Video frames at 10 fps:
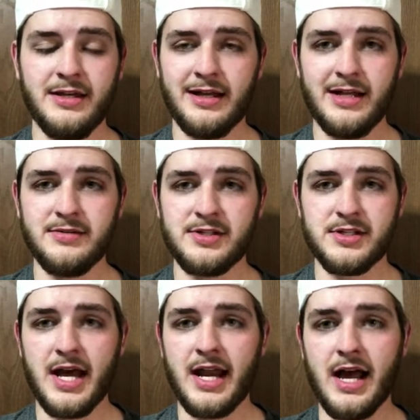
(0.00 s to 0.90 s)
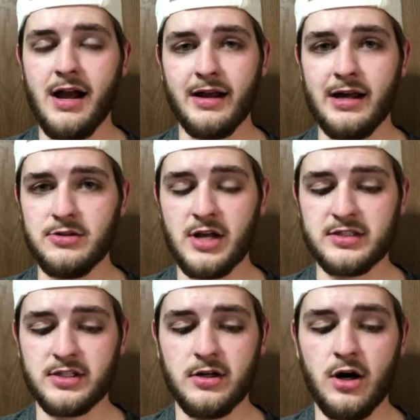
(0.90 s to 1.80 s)
I'm just not high on Kyle
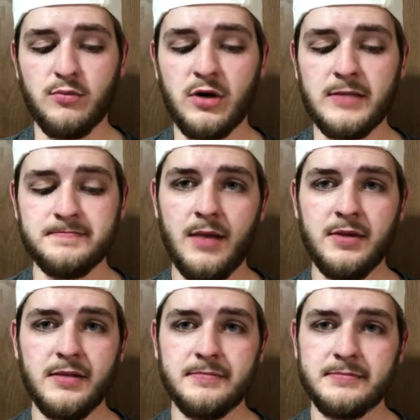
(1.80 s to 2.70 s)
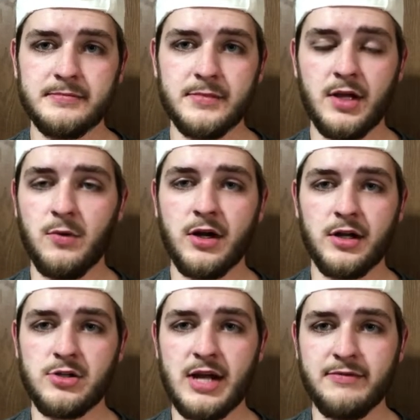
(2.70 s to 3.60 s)
Trask at all, but I mean, they weren't going
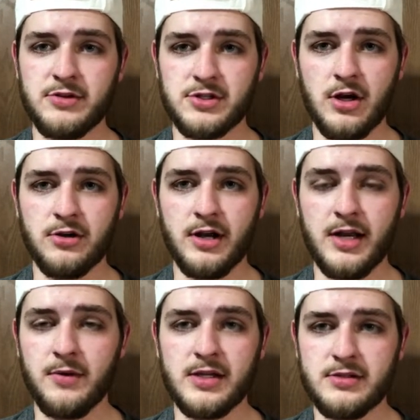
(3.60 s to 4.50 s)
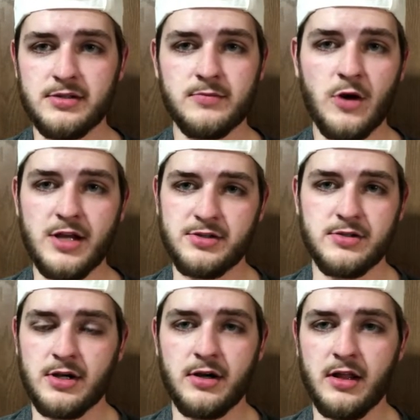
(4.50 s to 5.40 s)
to draft a starter anyways. Their
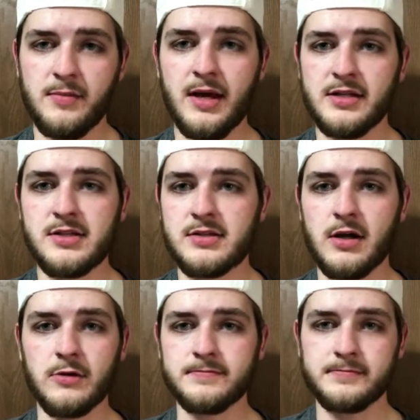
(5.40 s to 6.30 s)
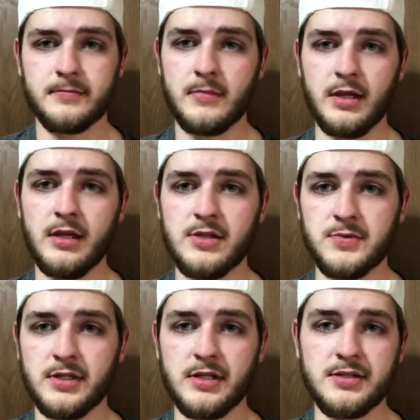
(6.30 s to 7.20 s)
roster's already the best, so it is
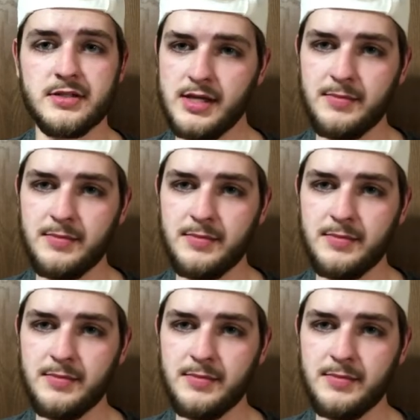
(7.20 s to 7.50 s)
what it is, C-.